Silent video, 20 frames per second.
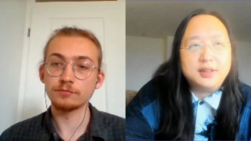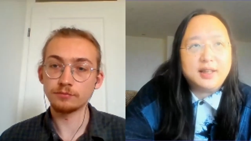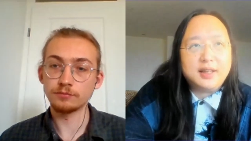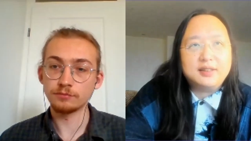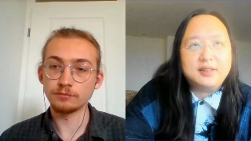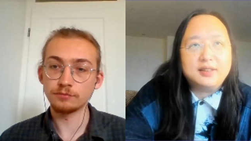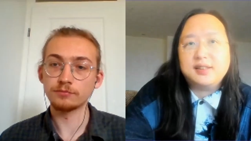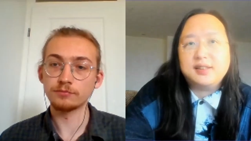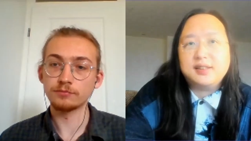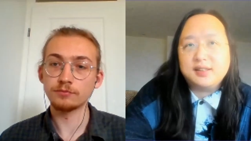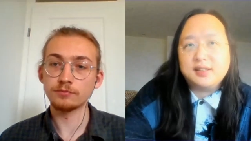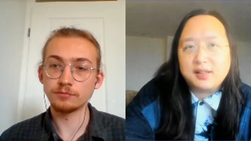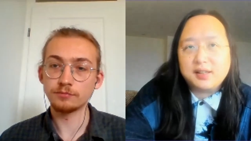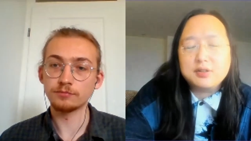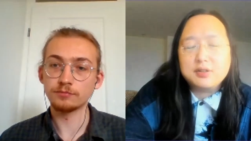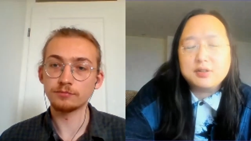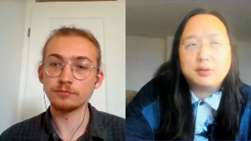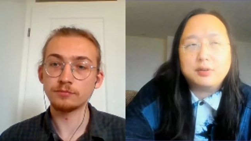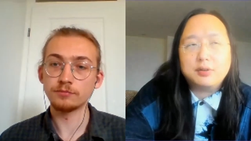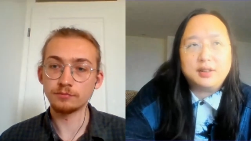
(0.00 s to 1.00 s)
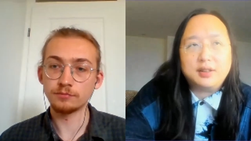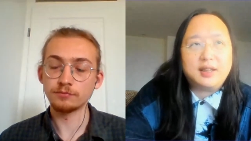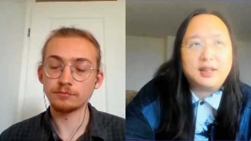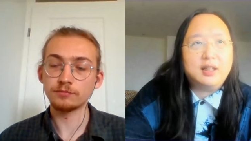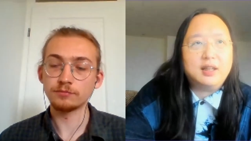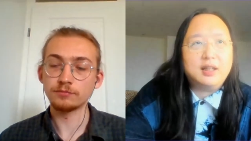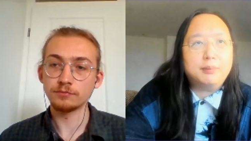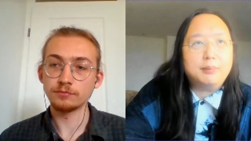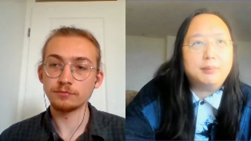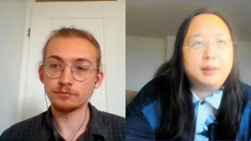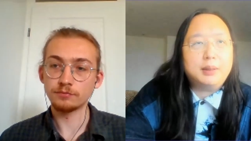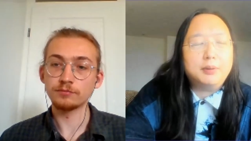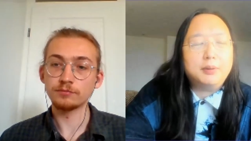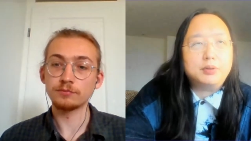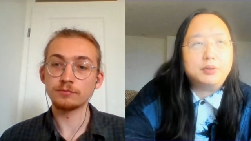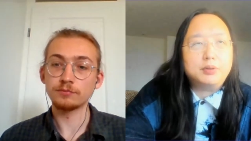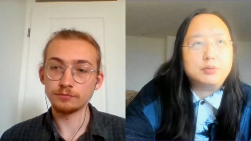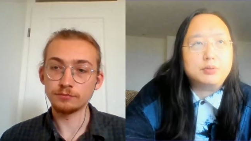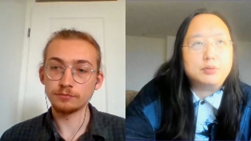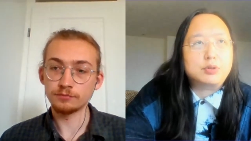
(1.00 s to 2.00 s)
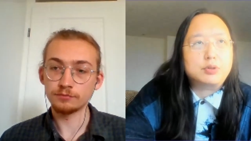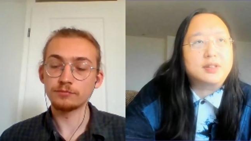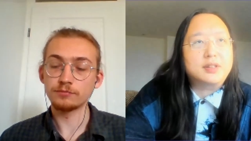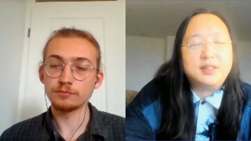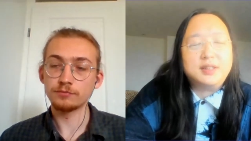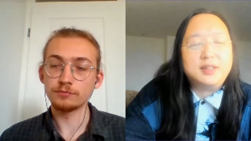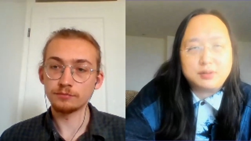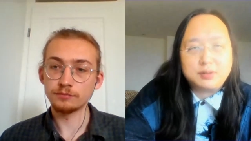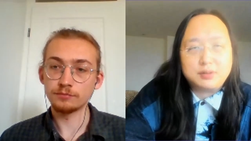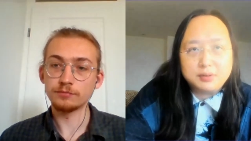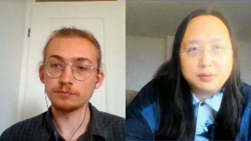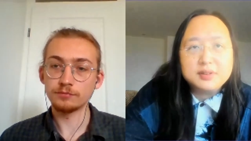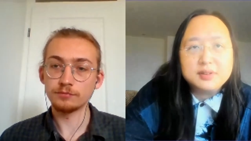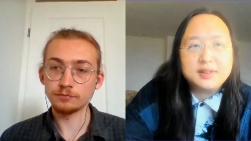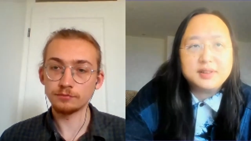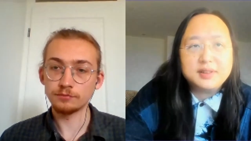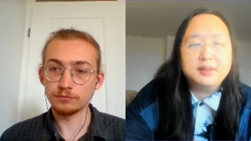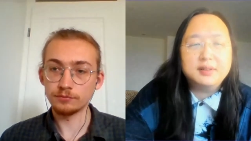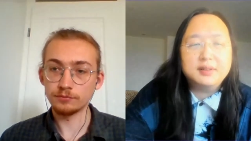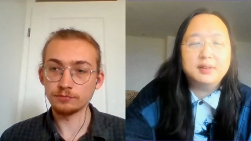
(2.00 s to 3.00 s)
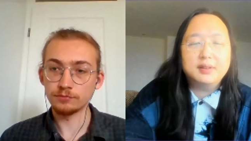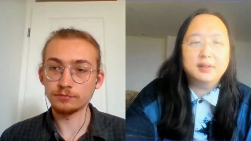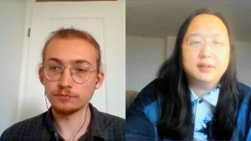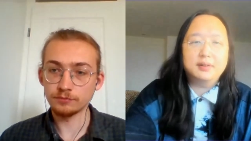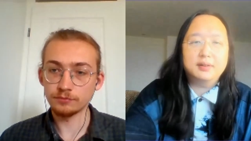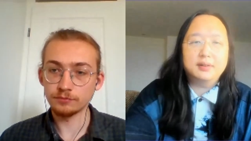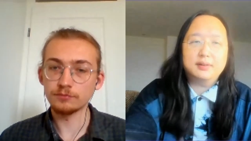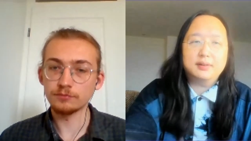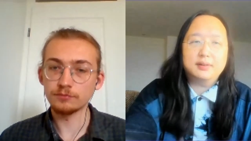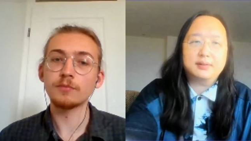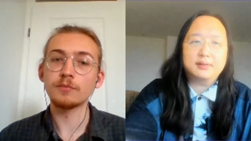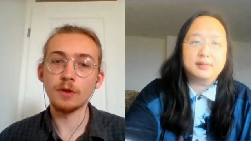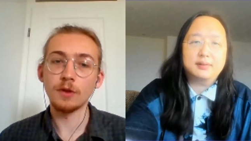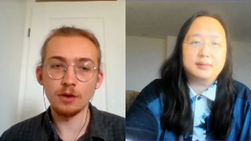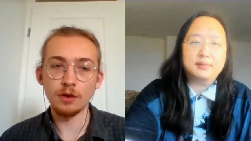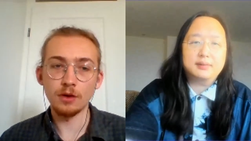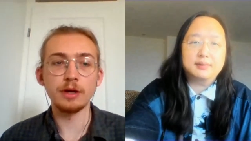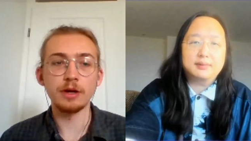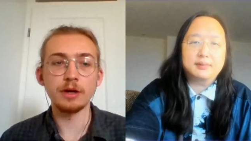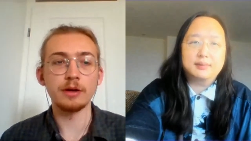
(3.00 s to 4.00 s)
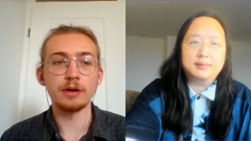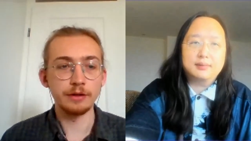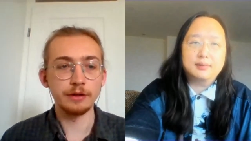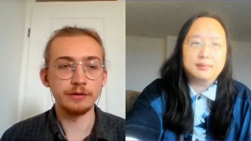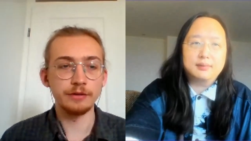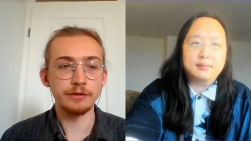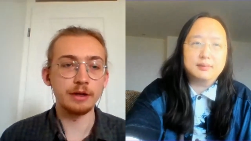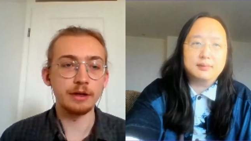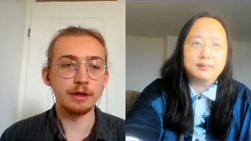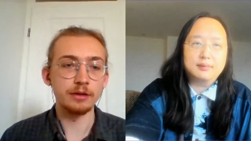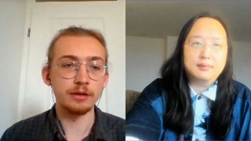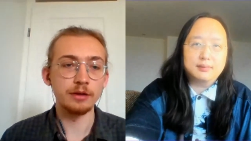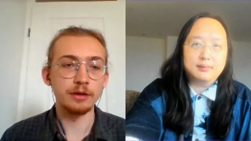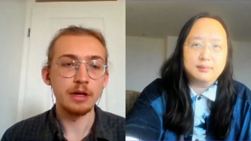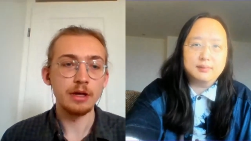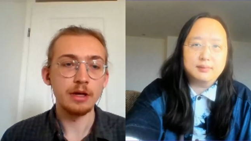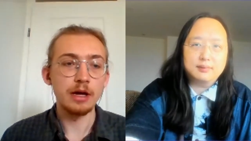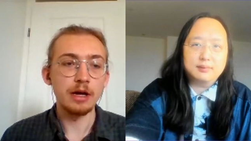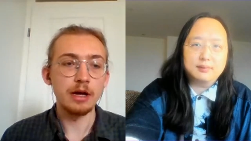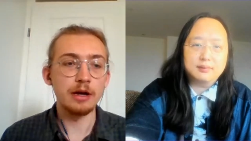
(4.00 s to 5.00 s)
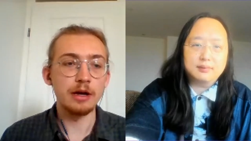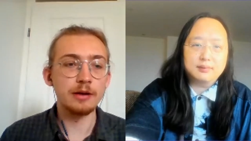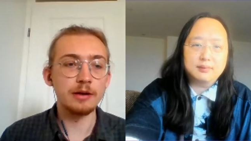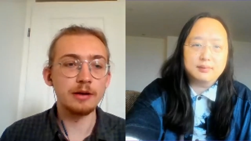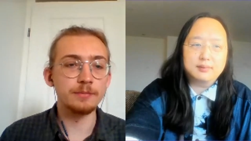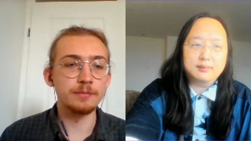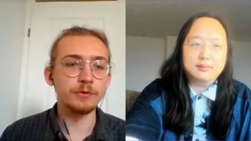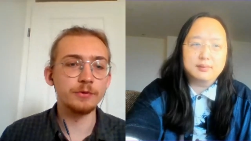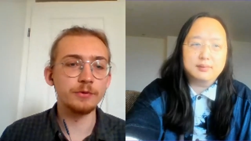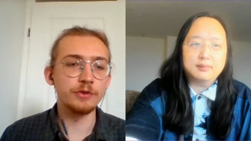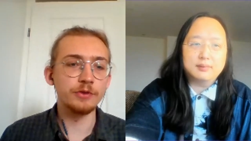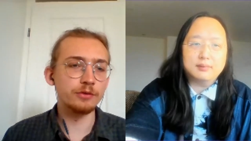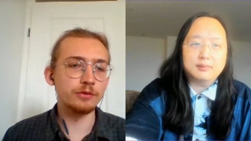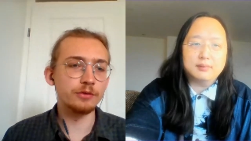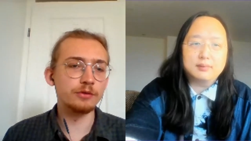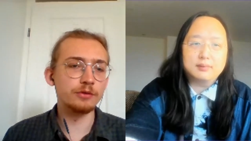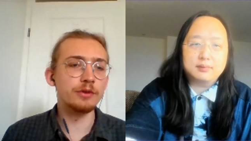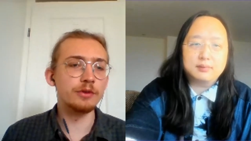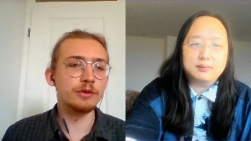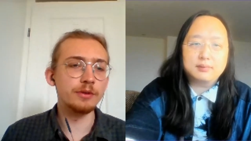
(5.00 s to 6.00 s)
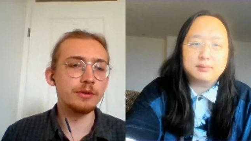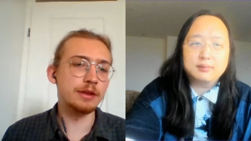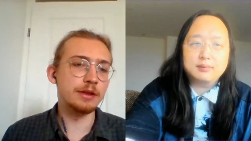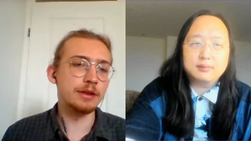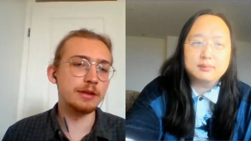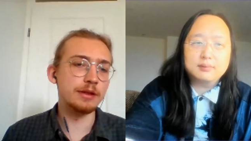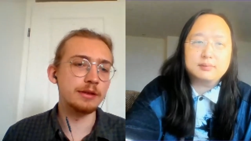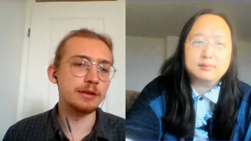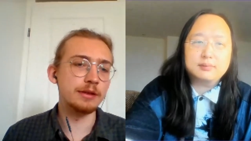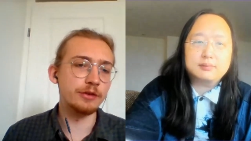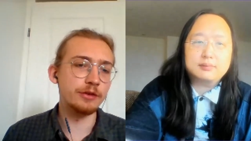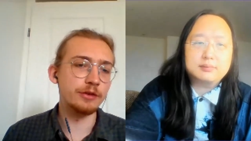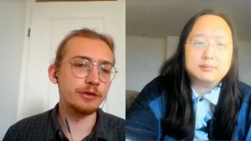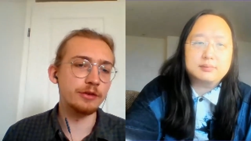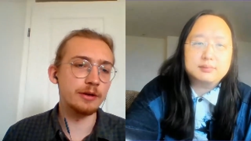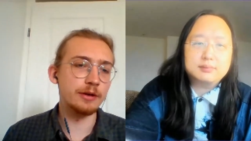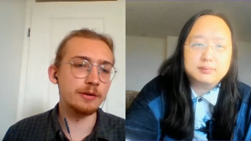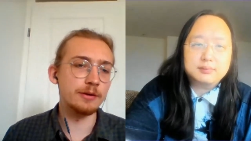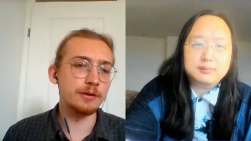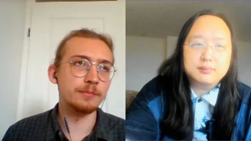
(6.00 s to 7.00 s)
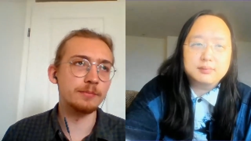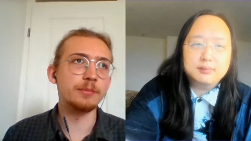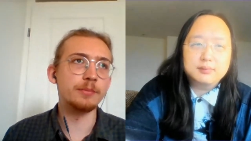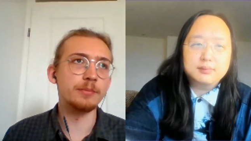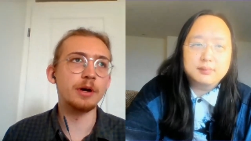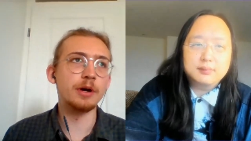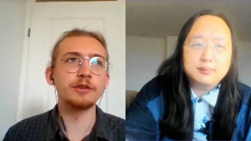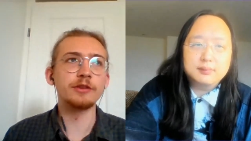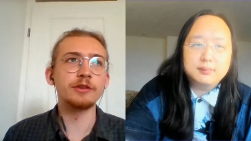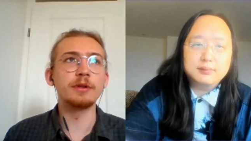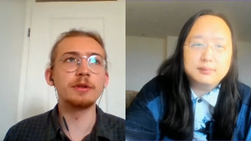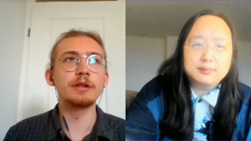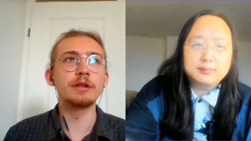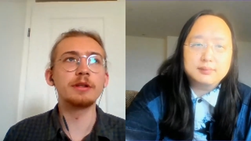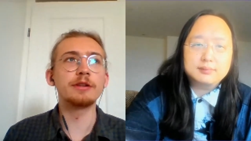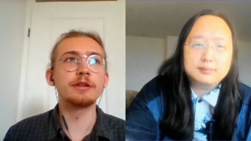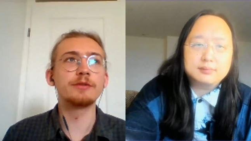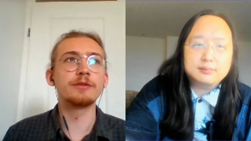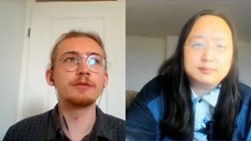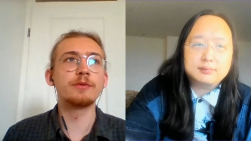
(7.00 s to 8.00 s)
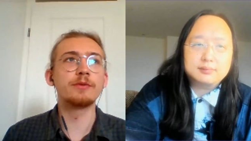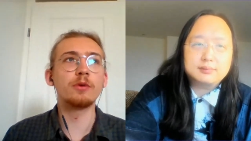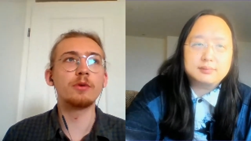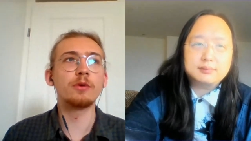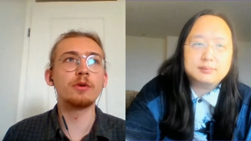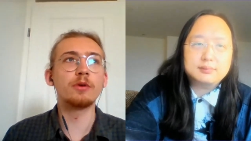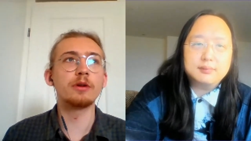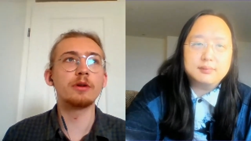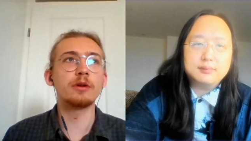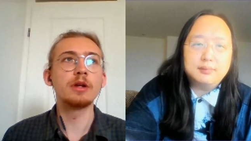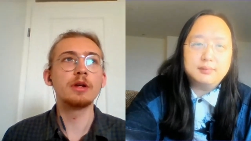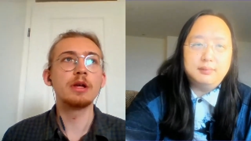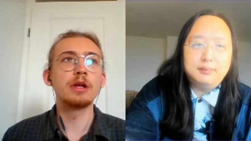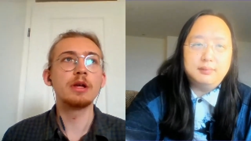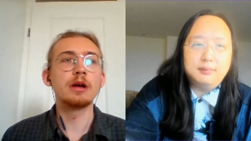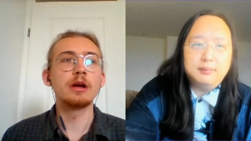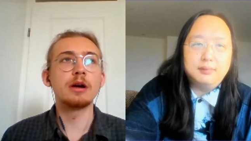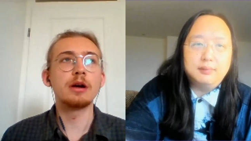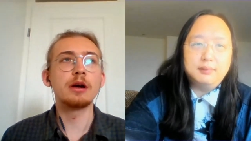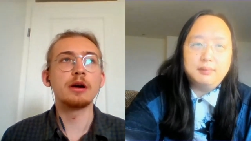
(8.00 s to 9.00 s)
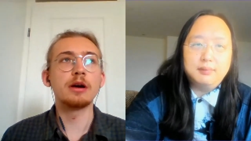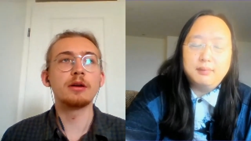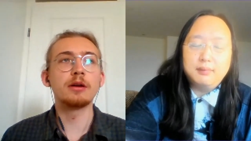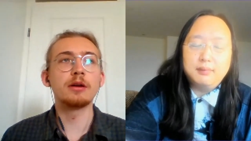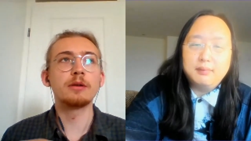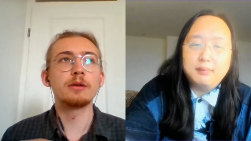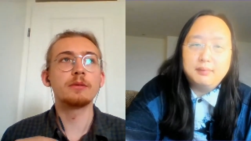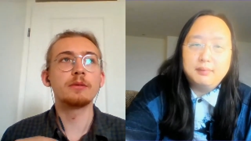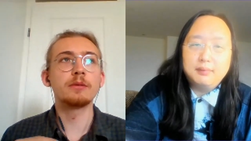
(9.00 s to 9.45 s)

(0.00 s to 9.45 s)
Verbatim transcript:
Speaker 1: that is essential in getting people to trust these tools.
Speaker 2: Okay, exactly. Um, so, do you think that there's um, possibilities for uh,